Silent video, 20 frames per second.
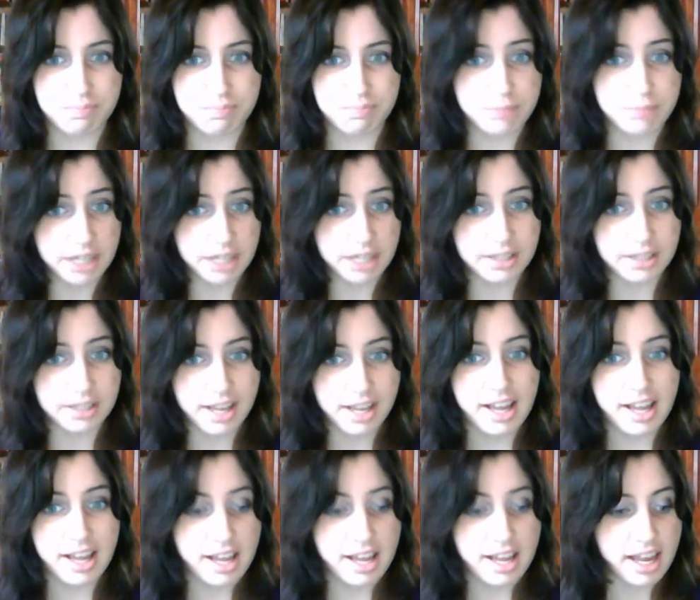done,
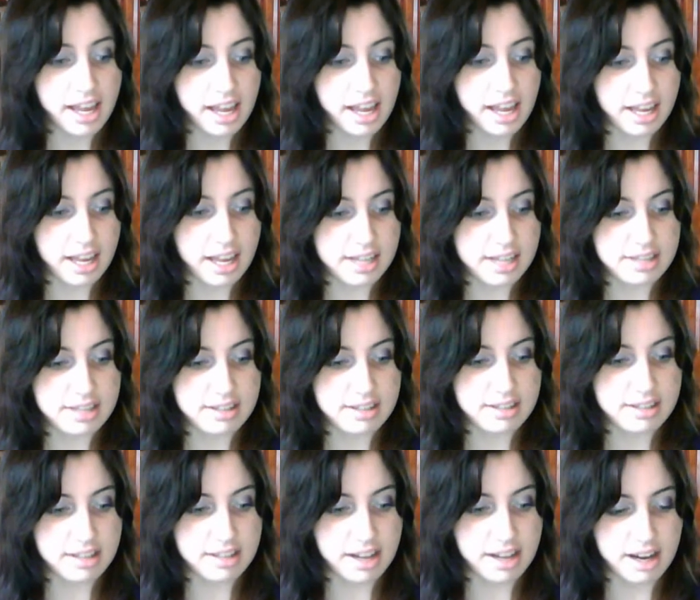
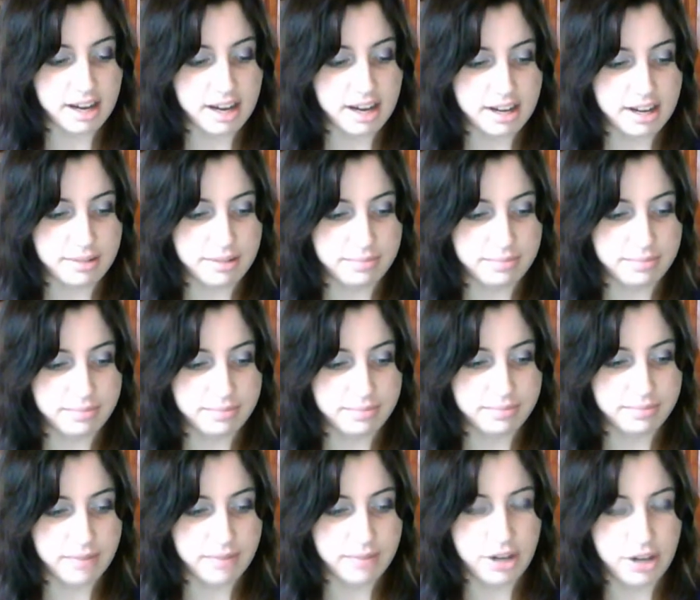and
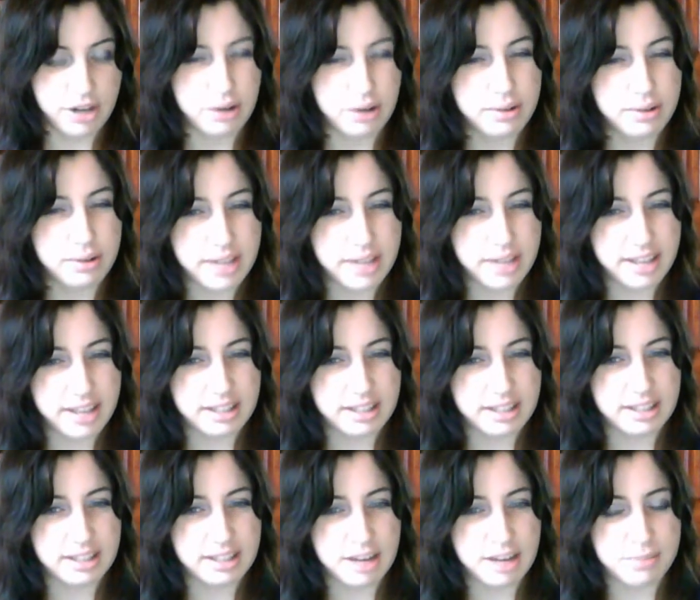I know that
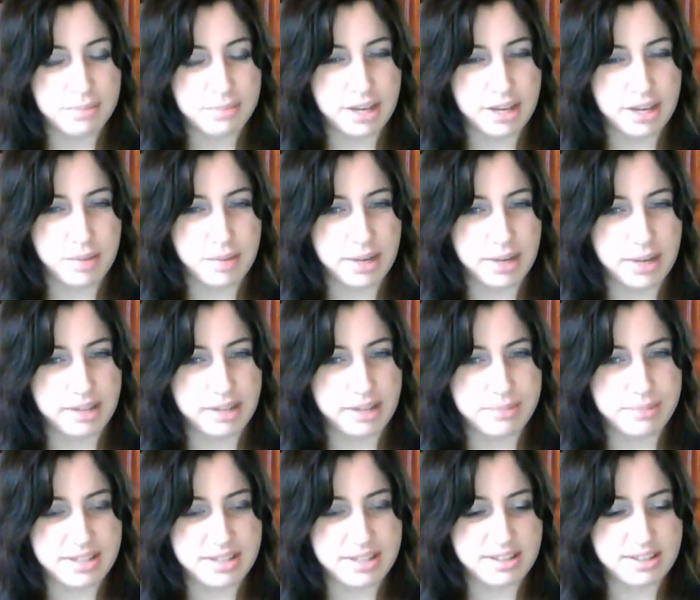company went out of
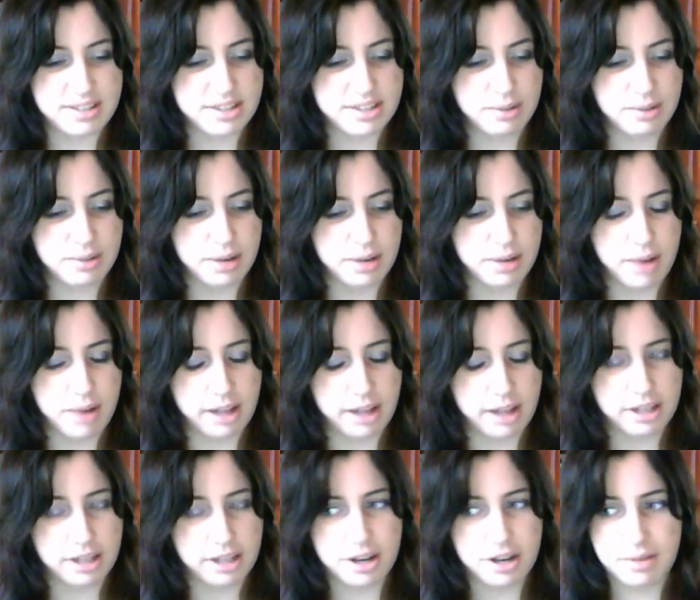business quite a while
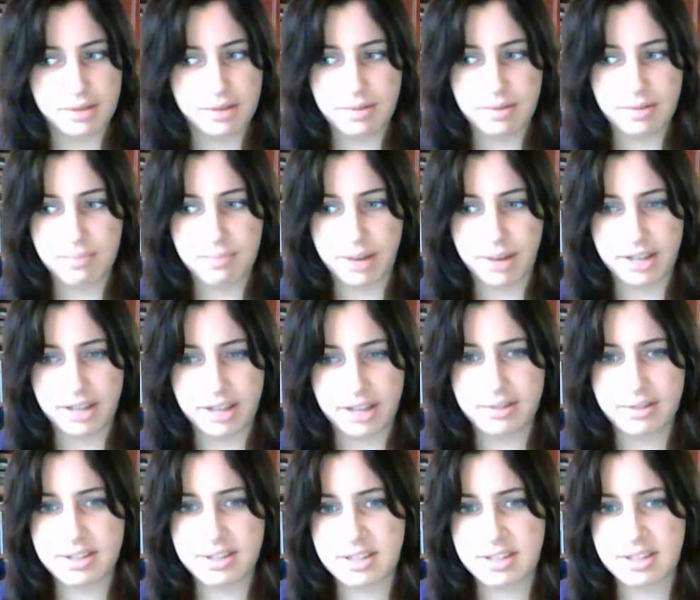ago, but you
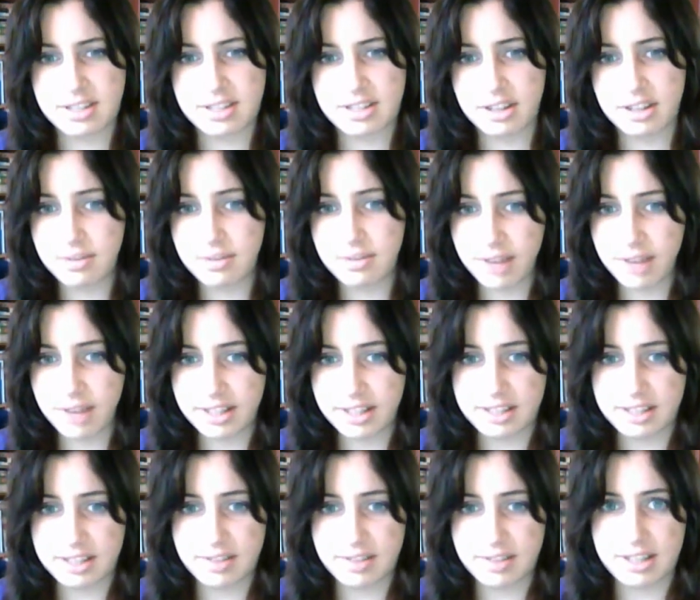can still find the
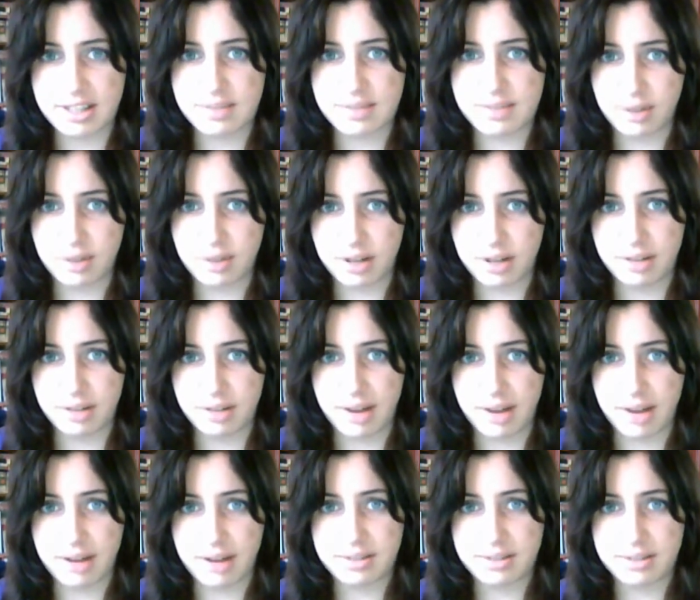DVDs floating
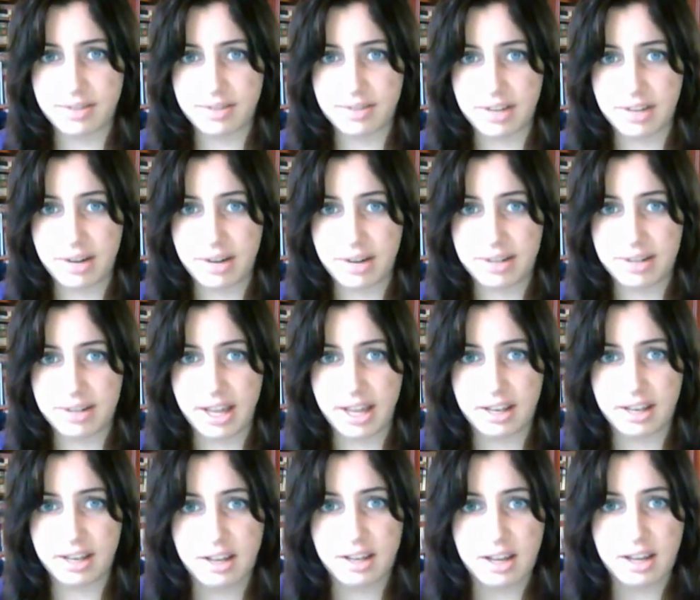around every now and
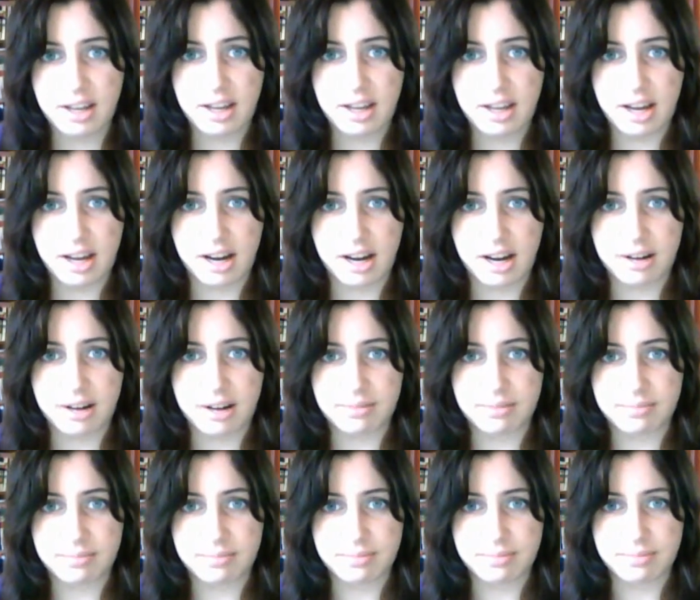then.
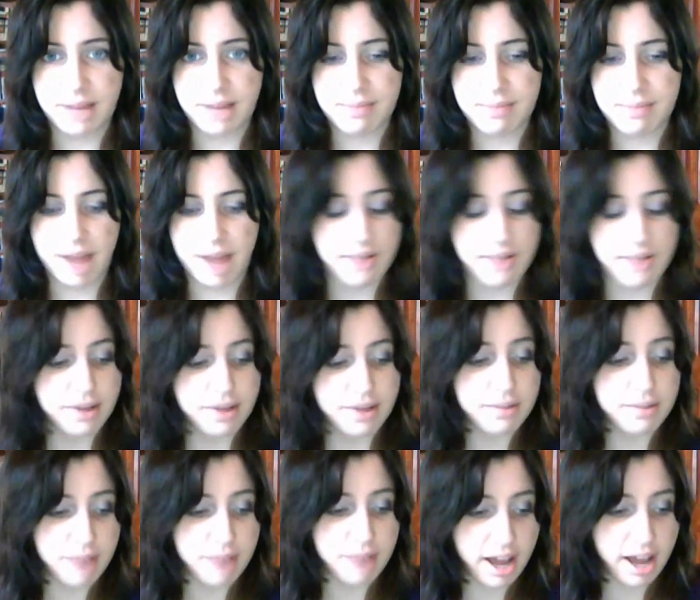I
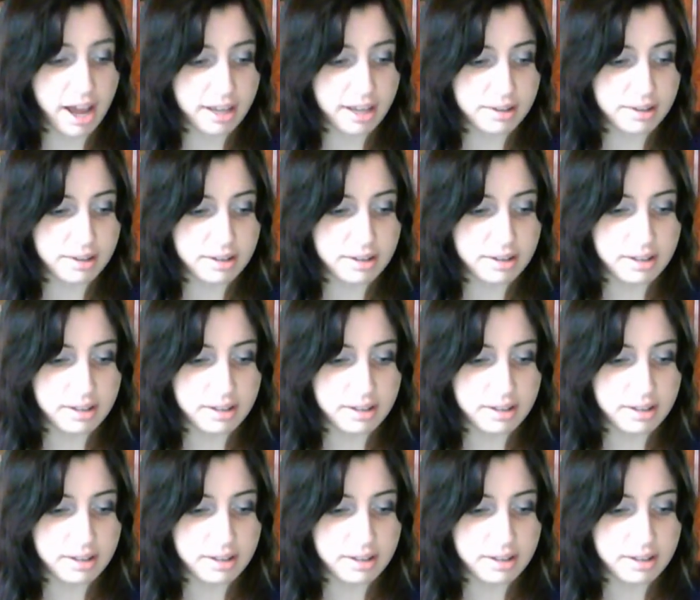found mine